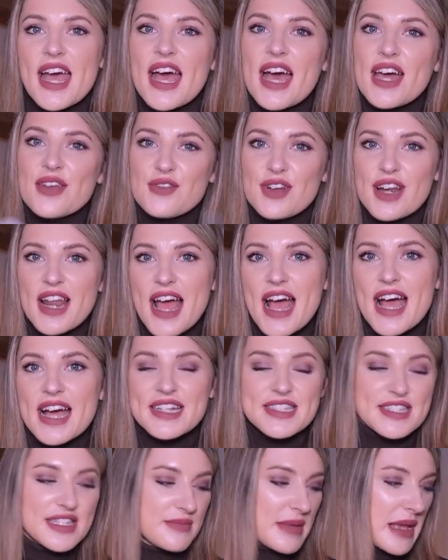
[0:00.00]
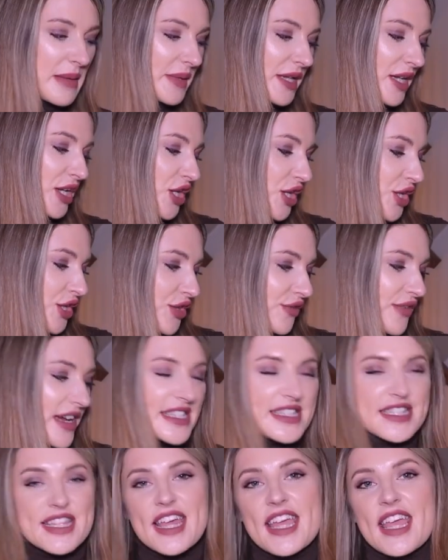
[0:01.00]
and relax and maybe look at the
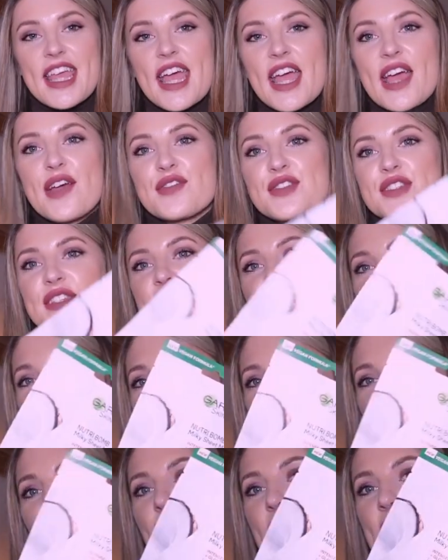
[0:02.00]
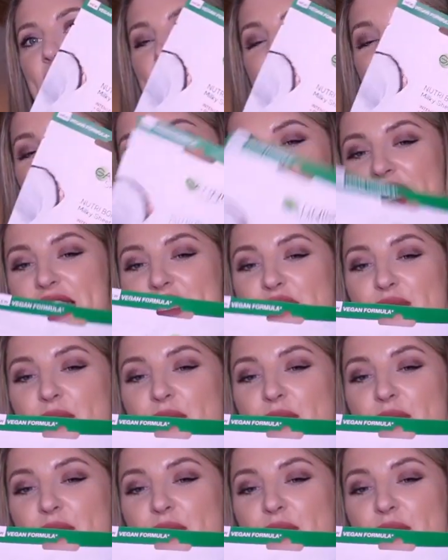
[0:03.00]
rest of their gifts and just wear their face